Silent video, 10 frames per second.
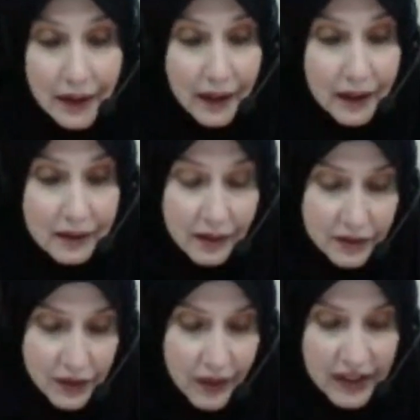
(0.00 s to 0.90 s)
Yeah,
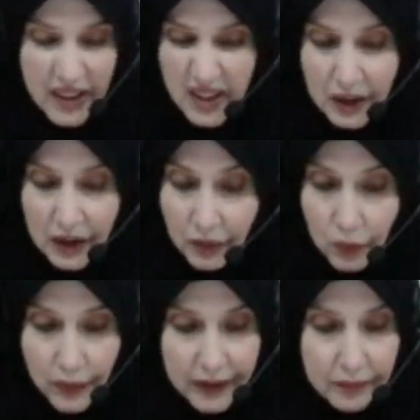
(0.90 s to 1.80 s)
so that's
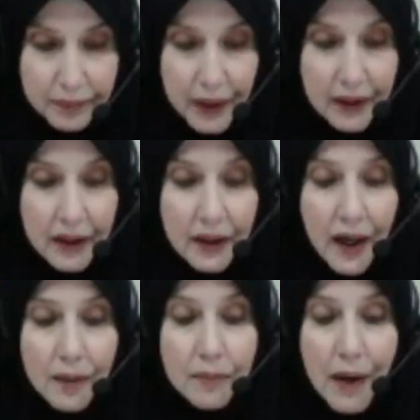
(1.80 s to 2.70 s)
colloquial, but
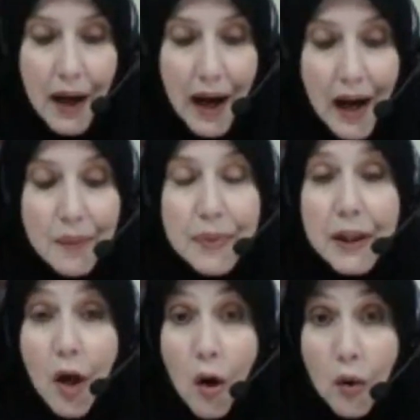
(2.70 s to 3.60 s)

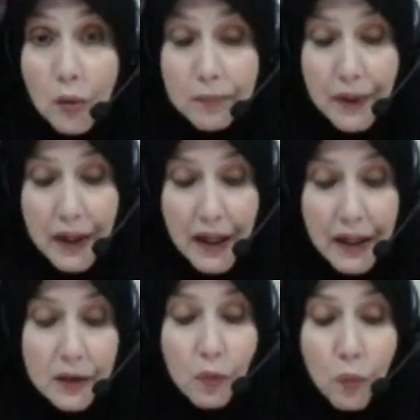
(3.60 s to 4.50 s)
Ab and
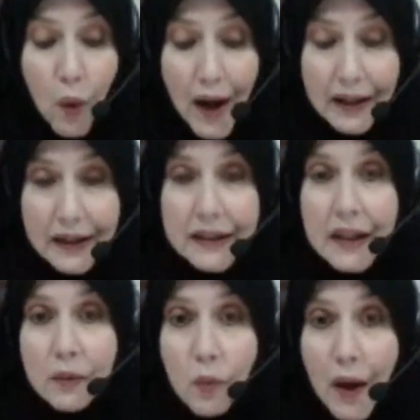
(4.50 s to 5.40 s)
and
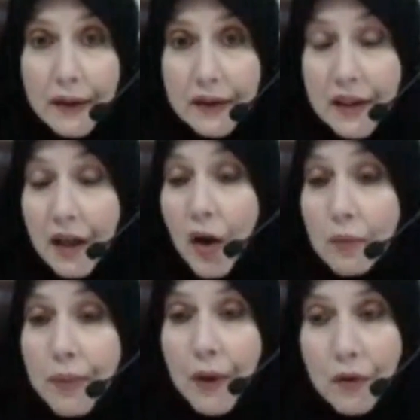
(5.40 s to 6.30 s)
Walid and Walida
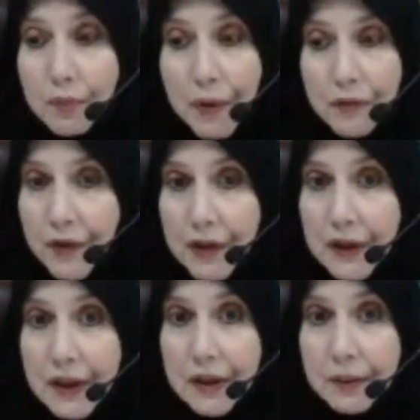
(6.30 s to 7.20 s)
are both perfect